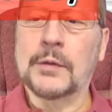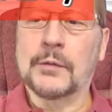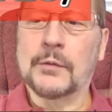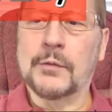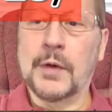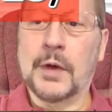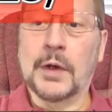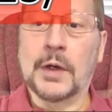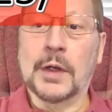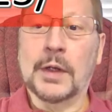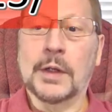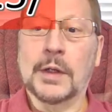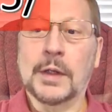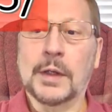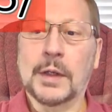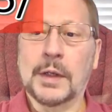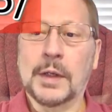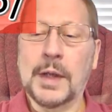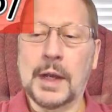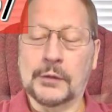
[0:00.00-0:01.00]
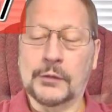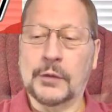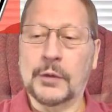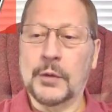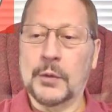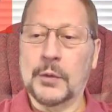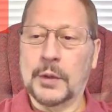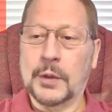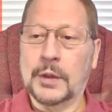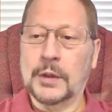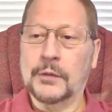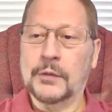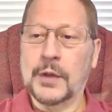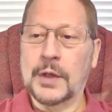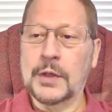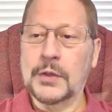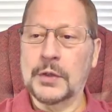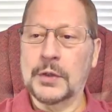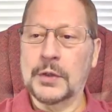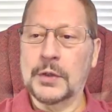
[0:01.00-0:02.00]
very
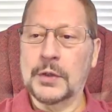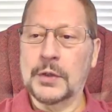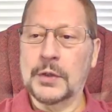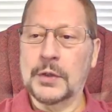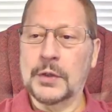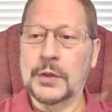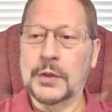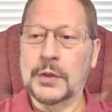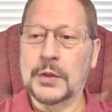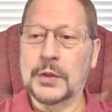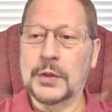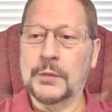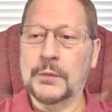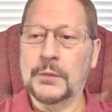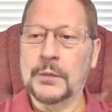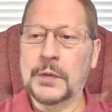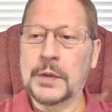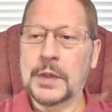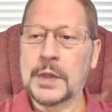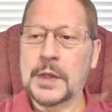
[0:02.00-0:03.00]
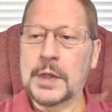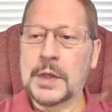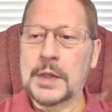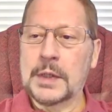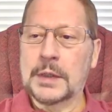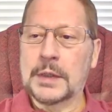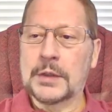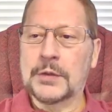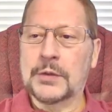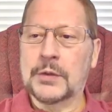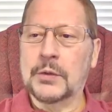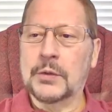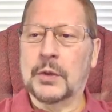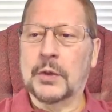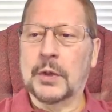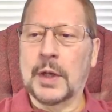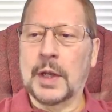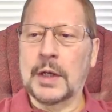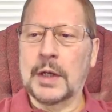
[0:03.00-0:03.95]
excellent organization. Let's do create a